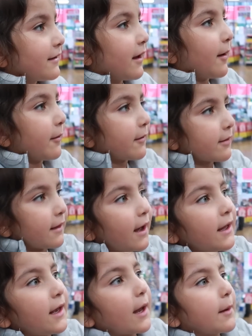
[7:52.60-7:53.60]
Yeah, because
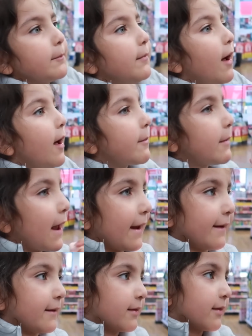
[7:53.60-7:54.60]
I like
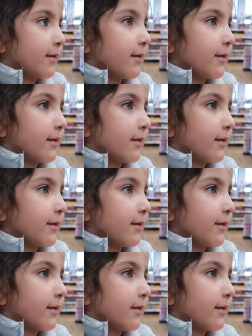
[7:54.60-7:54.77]
mermaids.